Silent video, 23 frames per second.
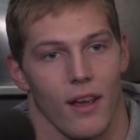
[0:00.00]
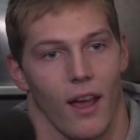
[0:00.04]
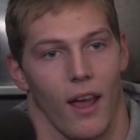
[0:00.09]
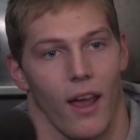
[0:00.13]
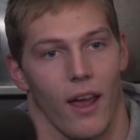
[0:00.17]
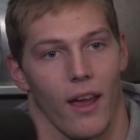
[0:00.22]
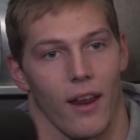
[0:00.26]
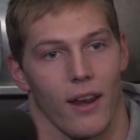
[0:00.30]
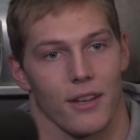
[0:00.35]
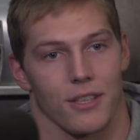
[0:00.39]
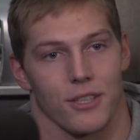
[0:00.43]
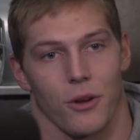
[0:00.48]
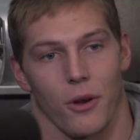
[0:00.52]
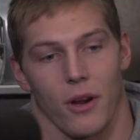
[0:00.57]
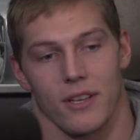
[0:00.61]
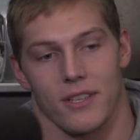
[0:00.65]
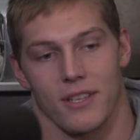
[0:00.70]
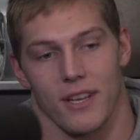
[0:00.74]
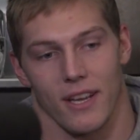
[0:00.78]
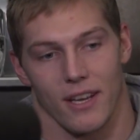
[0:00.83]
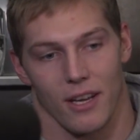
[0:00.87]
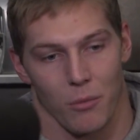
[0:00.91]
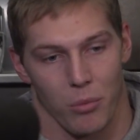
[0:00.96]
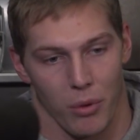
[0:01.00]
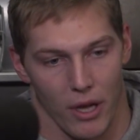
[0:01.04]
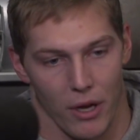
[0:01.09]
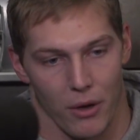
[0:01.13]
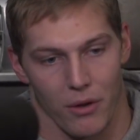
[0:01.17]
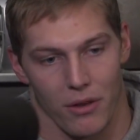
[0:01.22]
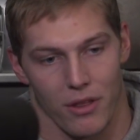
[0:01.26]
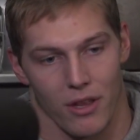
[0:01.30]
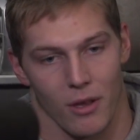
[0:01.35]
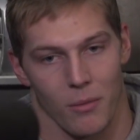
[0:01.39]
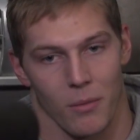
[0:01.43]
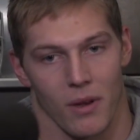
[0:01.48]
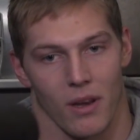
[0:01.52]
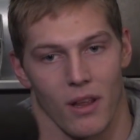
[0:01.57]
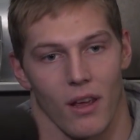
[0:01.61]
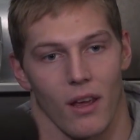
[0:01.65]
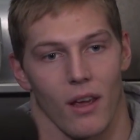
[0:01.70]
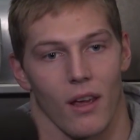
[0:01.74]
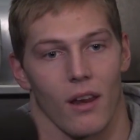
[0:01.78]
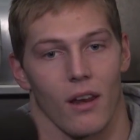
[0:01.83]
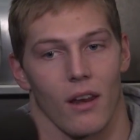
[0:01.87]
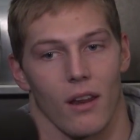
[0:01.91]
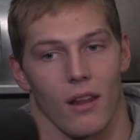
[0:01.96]
And it's crazy getting to play with him
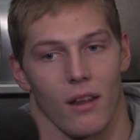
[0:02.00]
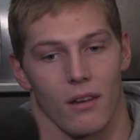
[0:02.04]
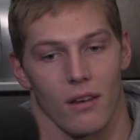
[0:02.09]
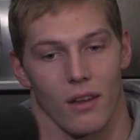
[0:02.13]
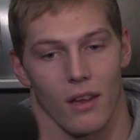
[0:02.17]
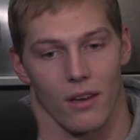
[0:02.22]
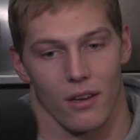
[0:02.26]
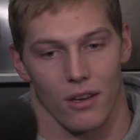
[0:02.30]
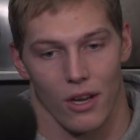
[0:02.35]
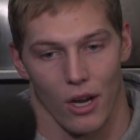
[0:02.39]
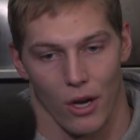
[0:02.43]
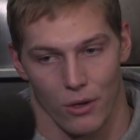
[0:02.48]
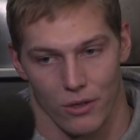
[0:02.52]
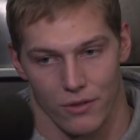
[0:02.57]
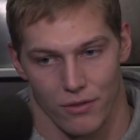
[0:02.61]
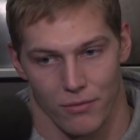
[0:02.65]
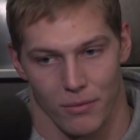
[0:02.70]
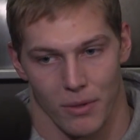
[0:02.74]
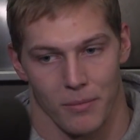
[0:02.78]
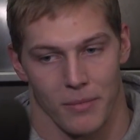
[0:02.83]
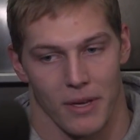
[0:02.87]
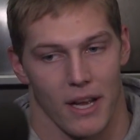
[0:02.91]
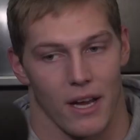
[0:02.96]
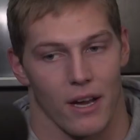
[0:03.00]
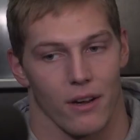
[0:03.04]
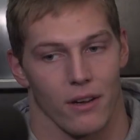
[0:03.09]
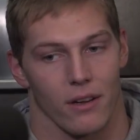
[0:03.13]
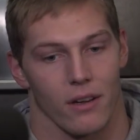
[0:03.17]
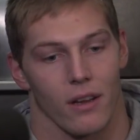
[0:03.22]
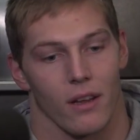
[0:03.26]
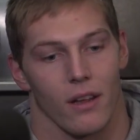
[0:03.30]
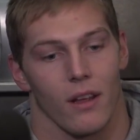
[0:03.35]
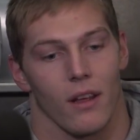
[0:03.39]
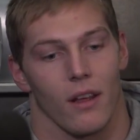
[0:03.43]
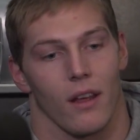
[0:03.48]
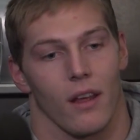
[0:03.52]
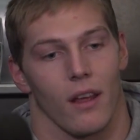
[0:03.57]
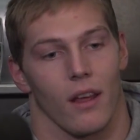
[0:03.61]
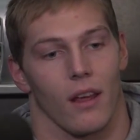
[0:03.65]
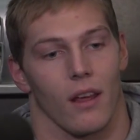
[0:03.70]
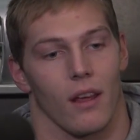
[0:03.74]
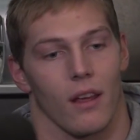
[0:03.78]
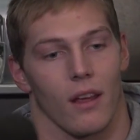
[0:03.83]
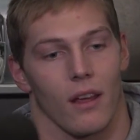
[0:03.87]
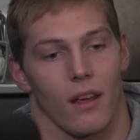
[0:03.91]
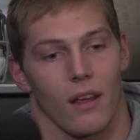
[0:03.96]
and getting coached from him now
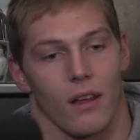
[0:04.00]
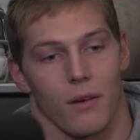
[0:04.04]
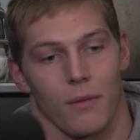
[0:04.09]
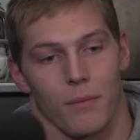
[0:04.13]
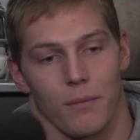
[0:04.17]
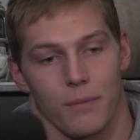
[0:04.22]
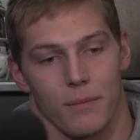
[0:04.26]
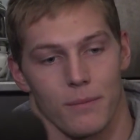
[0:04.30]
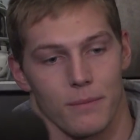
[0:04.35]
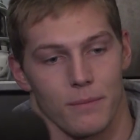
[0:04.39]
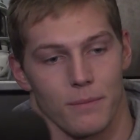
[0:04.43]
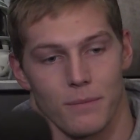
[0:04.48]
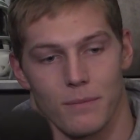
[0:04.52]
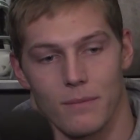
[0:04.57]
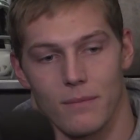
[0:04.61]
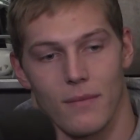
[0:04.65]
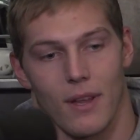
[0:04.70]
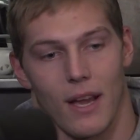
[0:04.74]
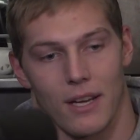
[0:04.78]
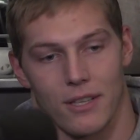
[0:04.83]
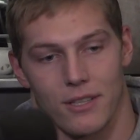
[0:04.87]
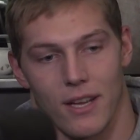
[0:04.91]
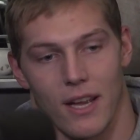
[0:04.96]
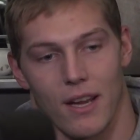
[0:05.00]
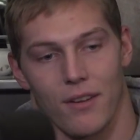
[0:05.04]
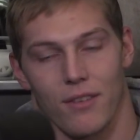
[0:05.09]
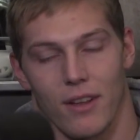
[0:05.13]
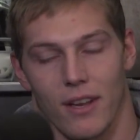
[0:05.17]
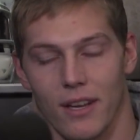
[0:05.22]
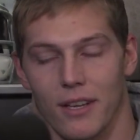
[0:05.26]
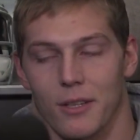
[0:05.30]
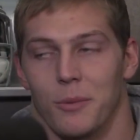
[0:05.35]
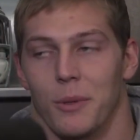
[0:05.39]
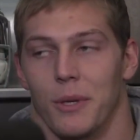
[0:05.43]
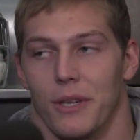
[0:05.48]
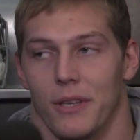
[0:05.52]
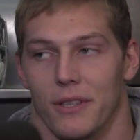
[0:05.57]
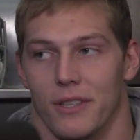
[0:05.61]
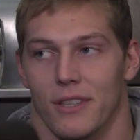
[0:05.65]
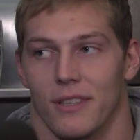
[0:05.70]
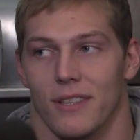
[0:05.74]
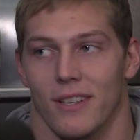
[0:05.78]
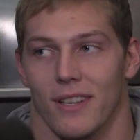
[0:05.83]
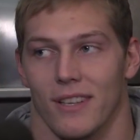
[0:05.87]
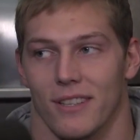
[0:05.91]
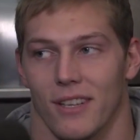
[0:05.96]
and actually having that experience.
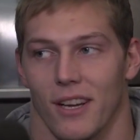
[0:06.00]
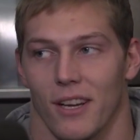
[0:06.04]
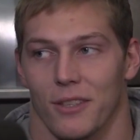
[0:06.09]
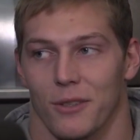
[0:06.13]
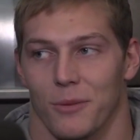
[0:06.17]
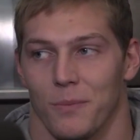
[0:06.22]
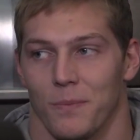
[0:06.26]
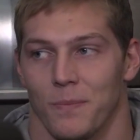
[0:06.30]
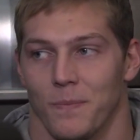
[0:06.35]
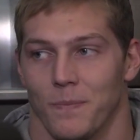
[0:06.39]
It's awesome.